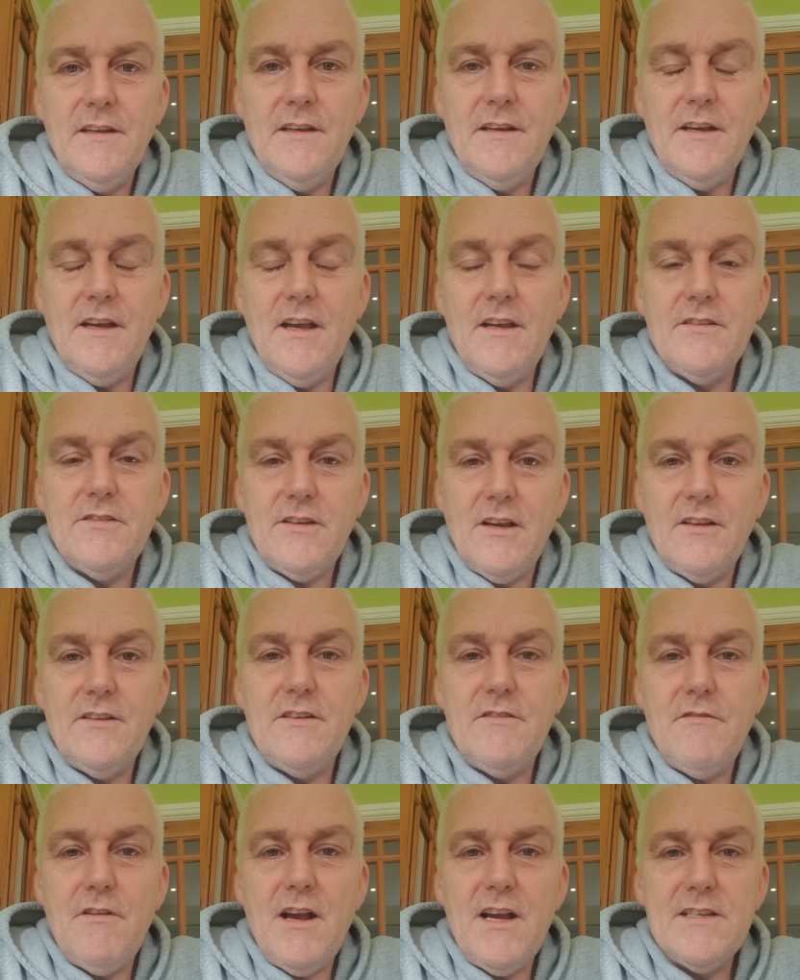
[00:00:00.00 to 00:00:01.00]
At
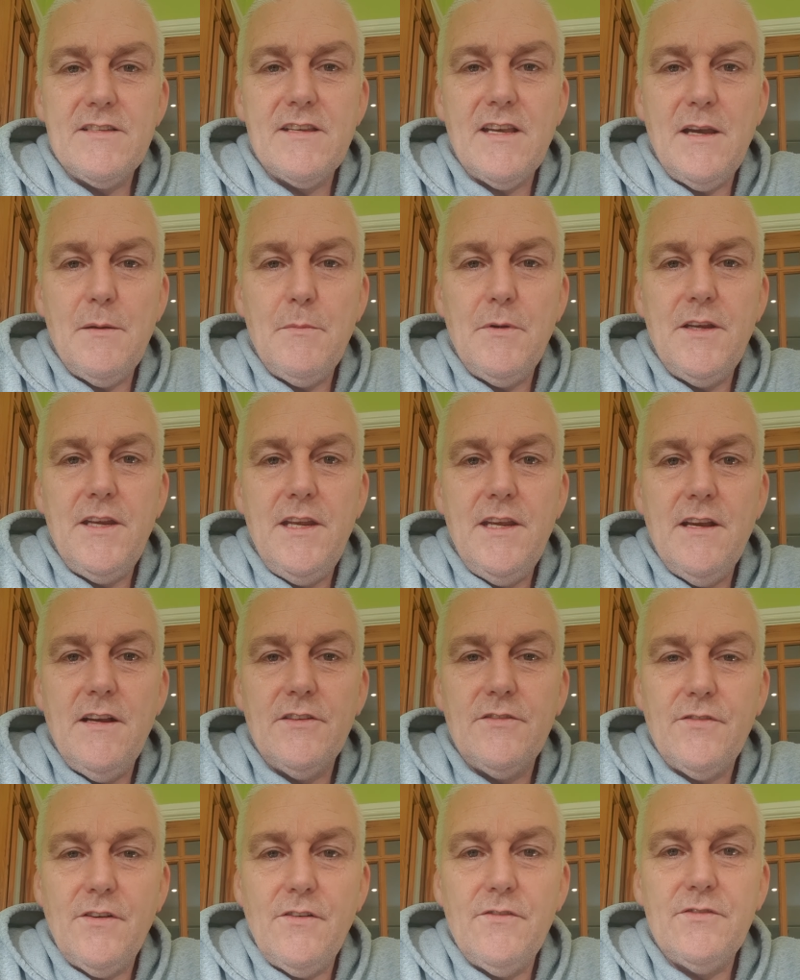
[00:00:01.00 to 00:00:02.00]
the right time of year,
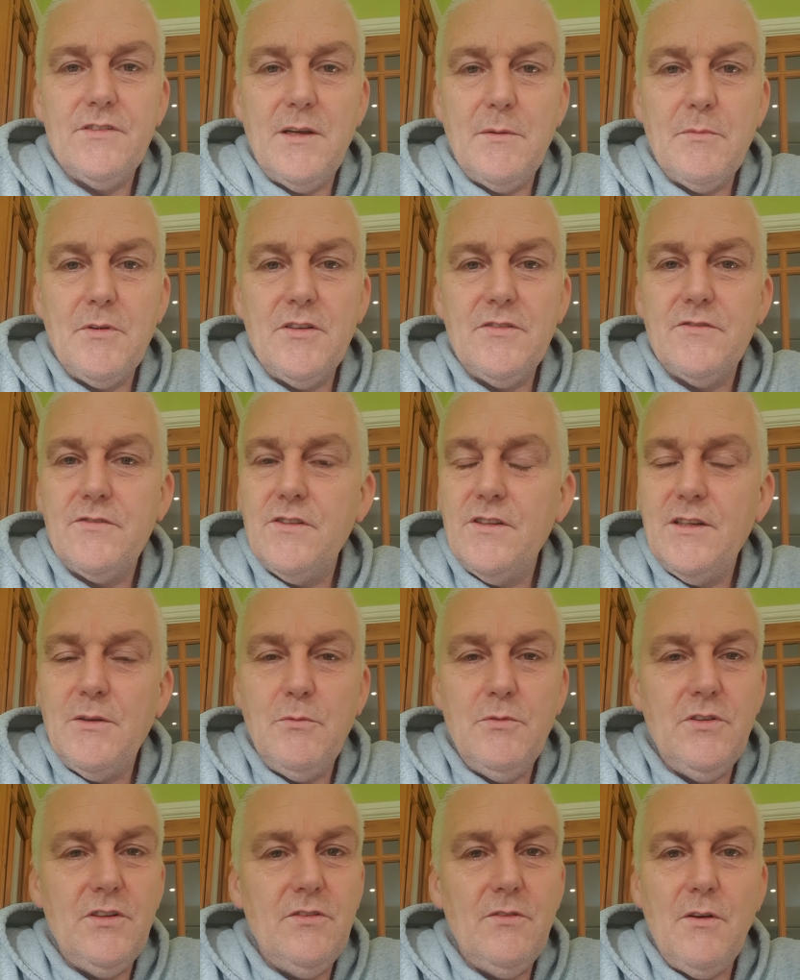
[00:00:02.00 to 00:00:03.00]
as far as I'm concerned, I
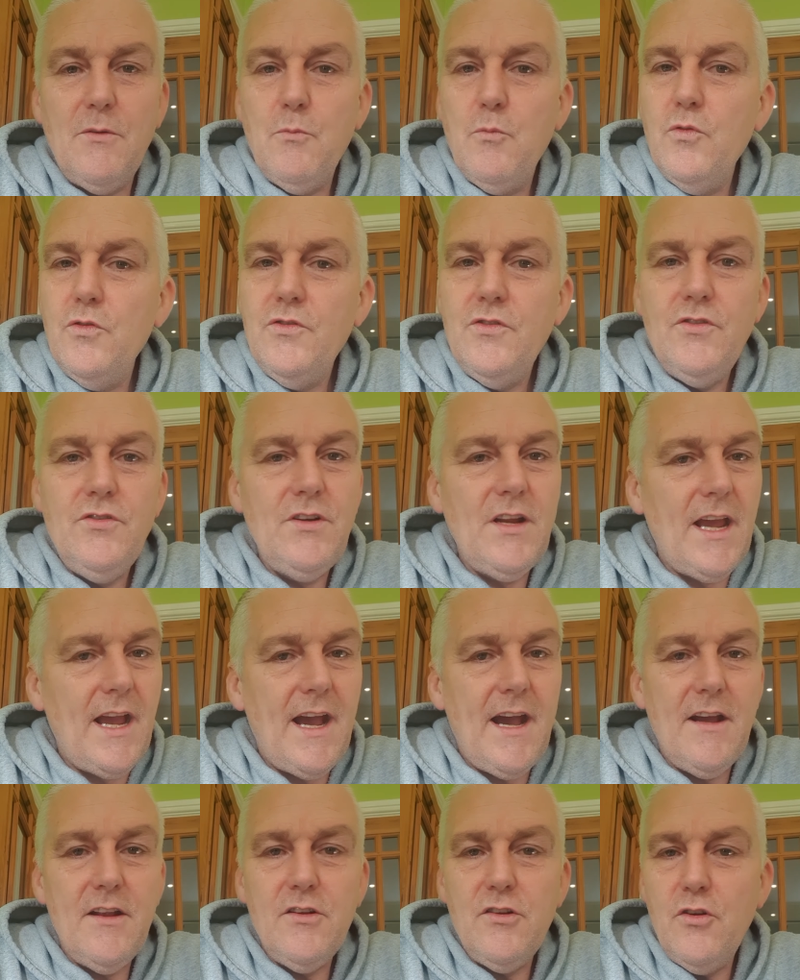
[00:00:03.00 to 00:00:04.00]
wouldn't
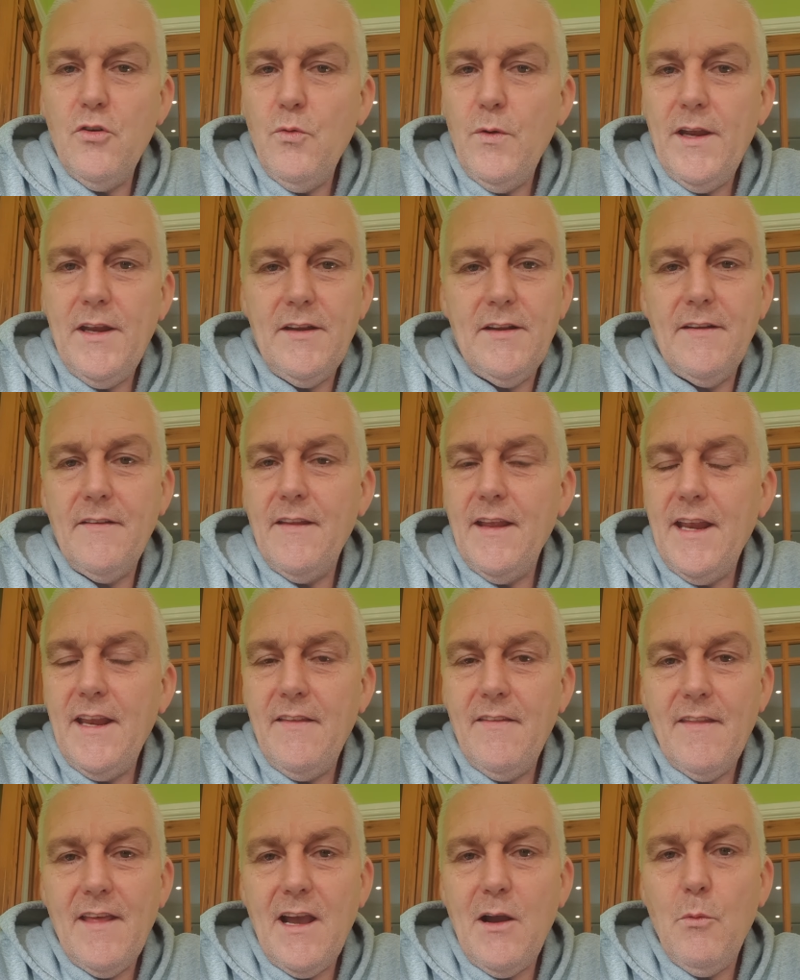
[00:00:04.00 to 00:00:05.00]
do it
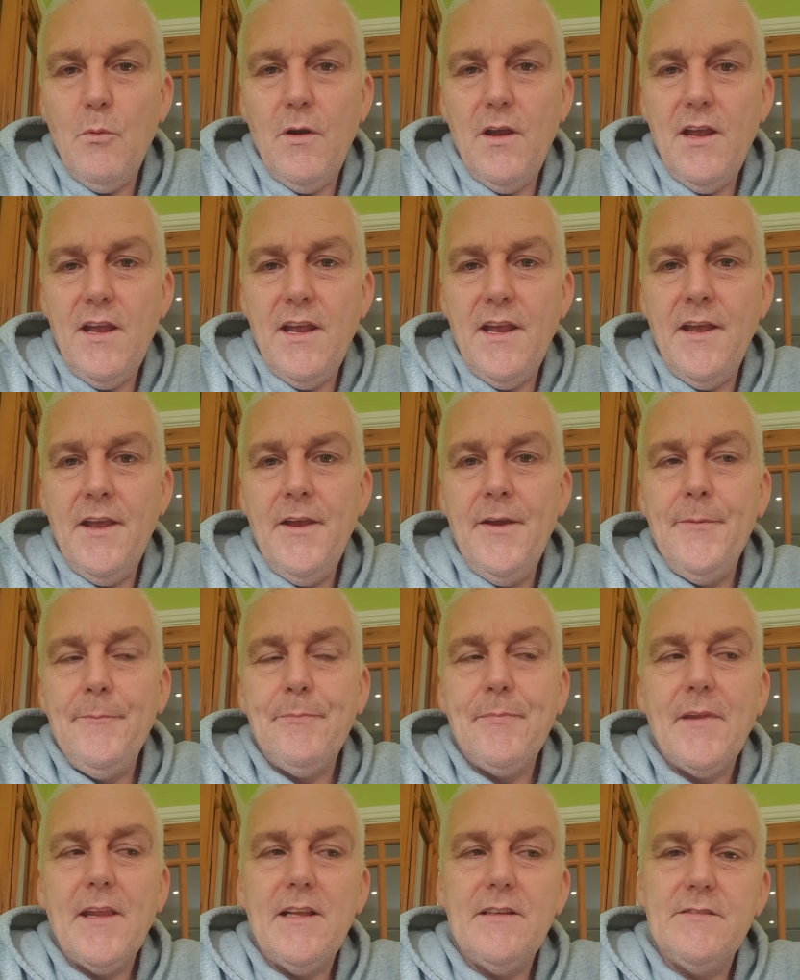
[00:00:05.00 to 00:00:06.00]
in that way.
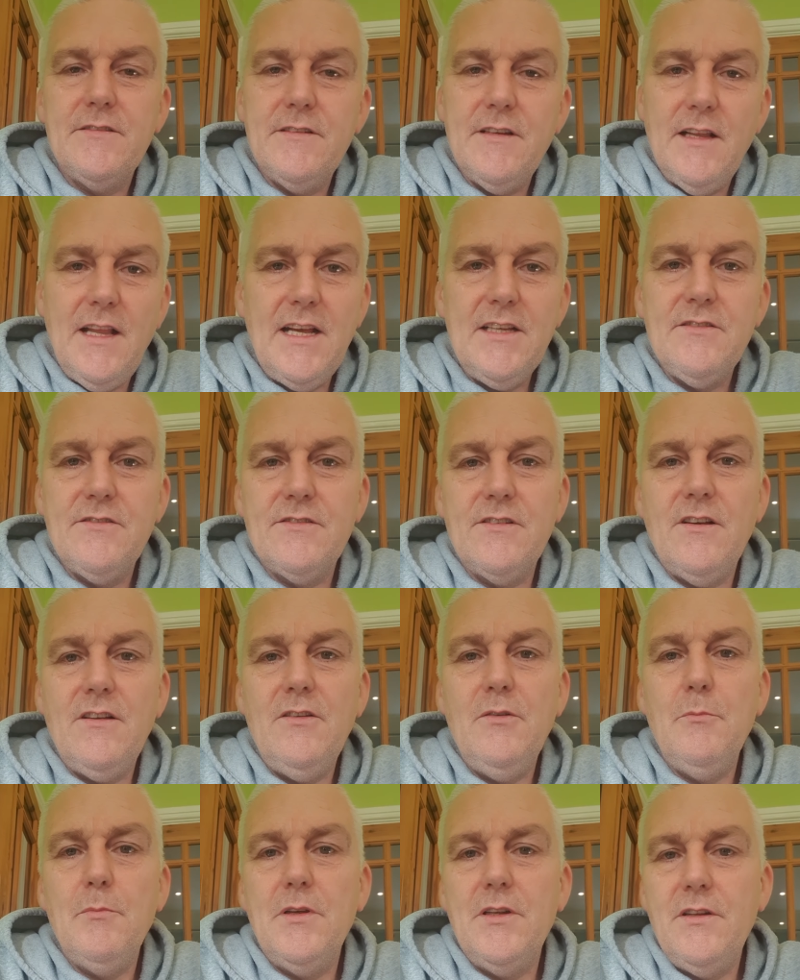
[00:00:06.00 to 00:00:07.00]
I'd still add
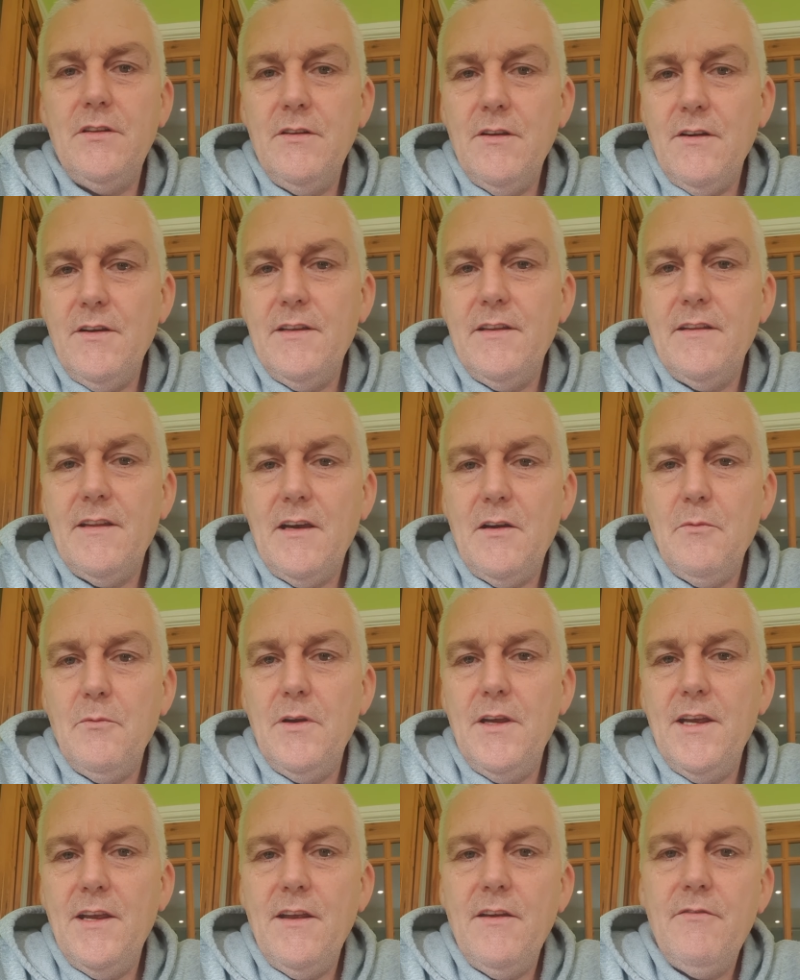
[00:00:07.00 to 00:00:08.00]
salt, but not in that
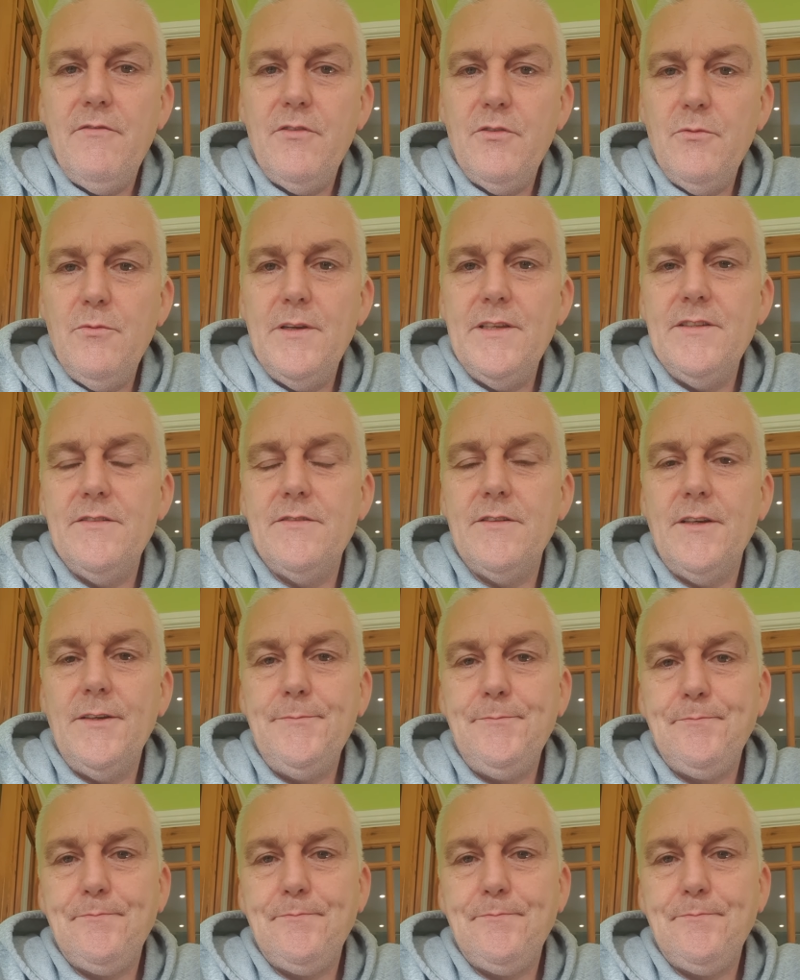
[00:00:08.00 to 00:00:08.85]
way through winter.